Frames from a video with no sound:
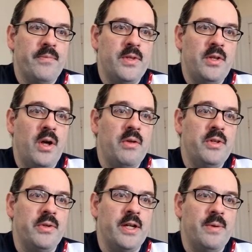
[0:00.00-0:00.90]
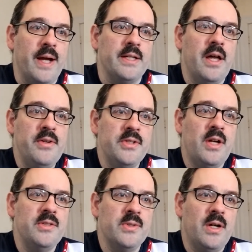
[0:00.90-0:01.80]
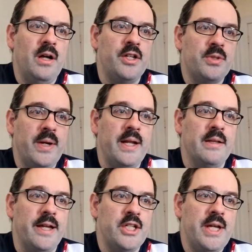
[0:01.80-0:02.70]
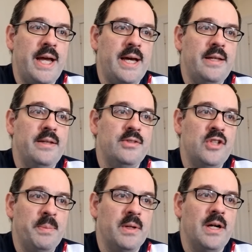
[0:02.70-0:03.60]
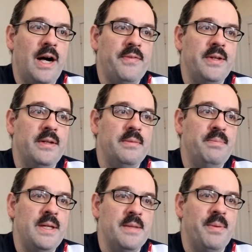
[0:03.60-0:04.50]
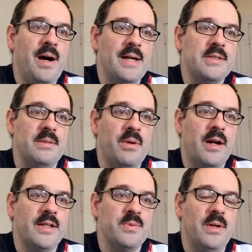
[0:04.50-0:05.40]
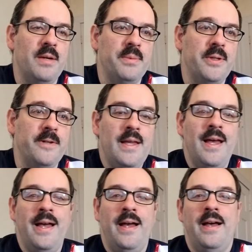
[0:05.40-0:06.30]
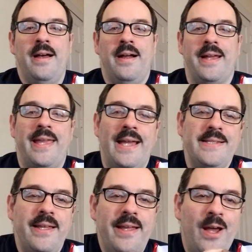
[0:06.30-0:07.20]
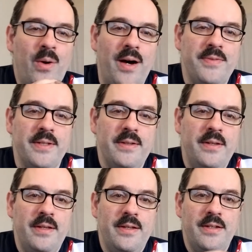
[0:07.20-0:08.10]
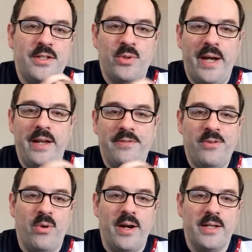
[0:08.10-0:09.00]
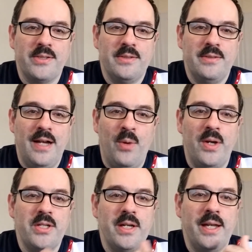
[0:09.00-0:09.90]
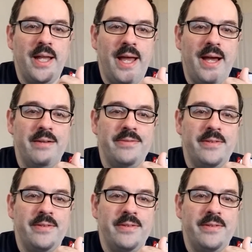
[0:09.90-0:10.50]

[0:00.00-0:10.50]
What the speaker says: You'll get wrecked. Others also call it trading like Chad, super confident, be the boss, and the markets will humble you. I can't tell you how often trading Forex, I wish I could have